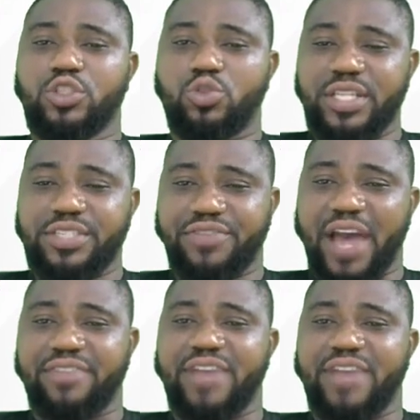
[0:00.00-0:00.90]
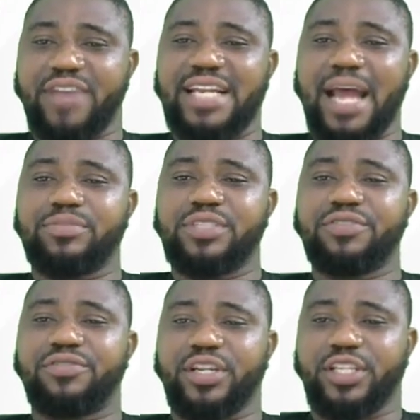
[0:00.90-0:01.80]
25.
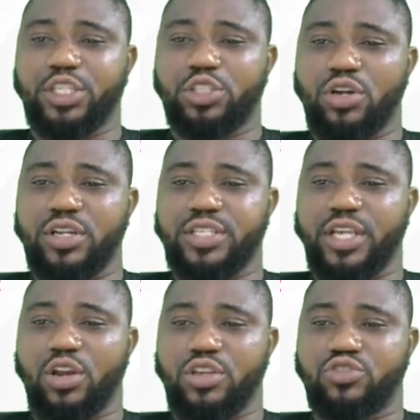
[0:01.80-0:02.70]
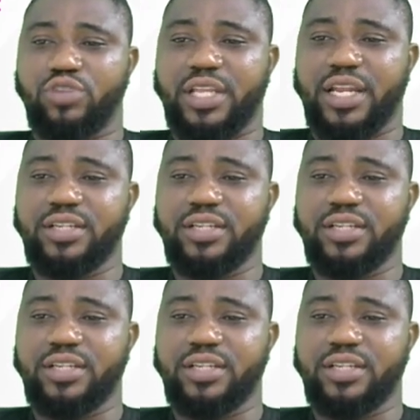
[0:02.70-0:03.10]
Adaptive radiation is illustrated